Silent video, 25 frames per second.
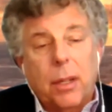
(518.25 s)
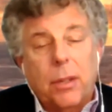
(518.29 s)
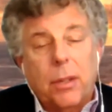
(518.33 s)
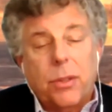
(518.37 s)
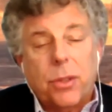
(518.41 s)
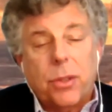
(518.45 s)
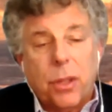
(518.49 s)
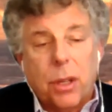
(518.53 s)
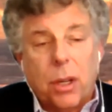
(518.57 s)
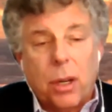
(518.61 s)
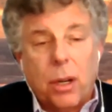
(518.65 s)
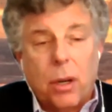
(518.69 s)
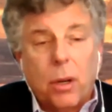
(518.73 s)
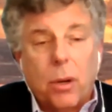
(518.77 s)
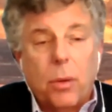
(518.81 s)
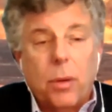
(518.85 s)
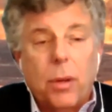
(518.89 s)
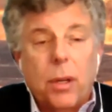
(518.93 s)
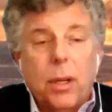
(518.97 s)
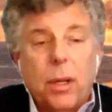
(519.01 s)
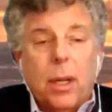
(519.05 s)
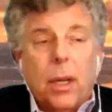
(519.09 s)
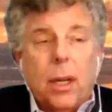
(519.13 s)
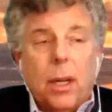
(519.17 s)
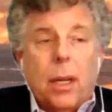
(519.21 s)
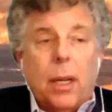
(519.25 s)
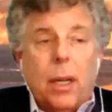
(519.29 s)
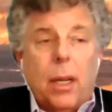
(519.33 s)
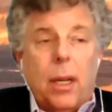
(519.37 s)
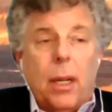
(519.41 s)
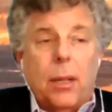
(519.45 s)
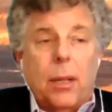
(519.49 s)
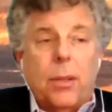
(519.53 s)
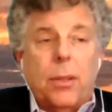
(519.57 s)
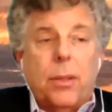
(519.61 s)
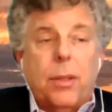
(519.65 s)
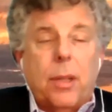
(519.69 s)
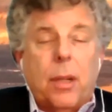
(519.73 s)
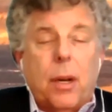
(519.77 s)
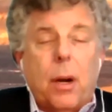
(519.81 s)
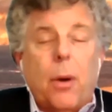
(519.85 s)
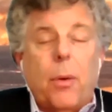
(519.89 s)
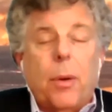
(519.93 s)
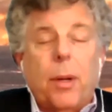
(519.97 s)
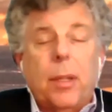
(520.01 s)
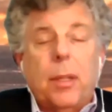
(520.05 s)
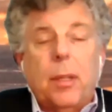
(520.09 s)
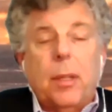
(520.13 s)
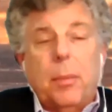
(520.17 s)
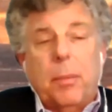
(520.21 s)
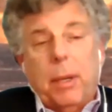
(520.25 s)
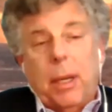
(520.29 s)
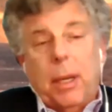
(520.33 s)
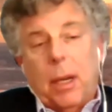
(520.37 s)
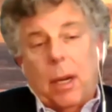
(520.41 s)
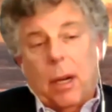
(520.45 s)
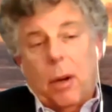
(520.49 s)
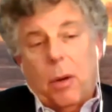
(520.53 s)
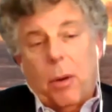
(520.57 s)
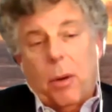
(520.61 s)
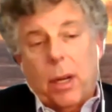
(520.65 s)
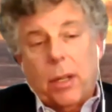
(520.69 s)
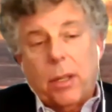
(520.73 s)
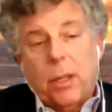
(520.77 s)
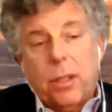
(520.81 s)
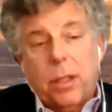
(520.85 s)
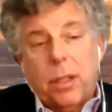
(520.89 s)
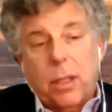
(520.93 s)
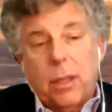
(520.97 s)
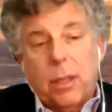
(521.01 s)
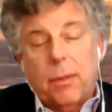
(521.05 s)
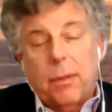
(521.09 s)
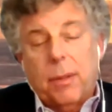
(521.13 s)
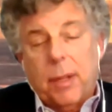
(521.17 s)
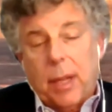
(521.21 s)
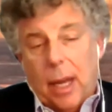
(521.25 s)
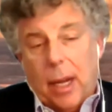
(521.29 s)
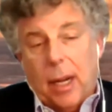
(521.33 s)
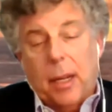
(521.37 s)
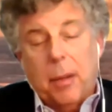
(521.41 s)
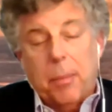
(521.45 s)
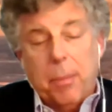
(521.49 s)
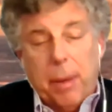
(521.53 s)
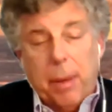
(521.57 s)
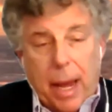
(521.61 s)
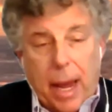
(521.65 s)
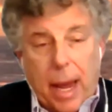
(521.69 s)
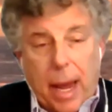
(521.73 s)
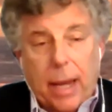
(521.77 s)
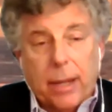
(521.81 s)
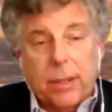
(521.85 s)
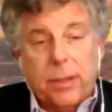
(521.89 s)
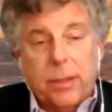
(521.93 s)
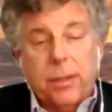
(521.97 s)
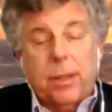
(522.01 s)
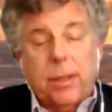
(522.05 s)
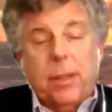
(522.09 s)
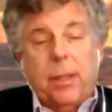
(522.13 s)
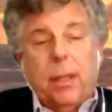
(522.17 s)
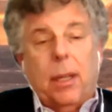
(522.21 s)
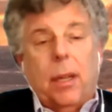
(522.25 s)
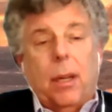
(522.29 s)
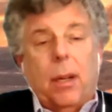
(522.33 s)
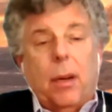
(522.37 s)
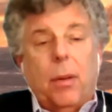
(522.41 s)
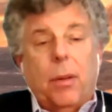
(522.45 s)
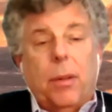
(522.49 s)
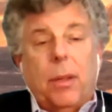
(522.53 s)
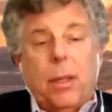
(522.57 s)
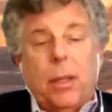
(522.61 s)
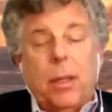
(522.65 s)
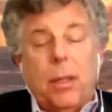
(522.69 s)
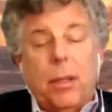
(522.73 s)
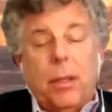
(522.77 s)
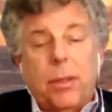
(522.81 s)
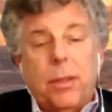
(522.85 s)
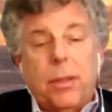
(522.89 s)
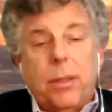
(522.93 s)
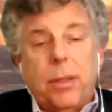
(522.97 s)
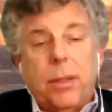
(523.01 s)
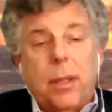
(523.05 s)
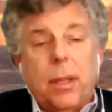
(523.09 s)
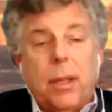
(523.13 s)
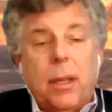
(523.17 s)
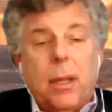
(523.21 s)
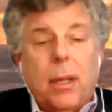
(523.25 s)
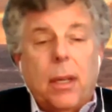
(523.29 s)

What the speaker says: And so it's going to be a question of getting past, these,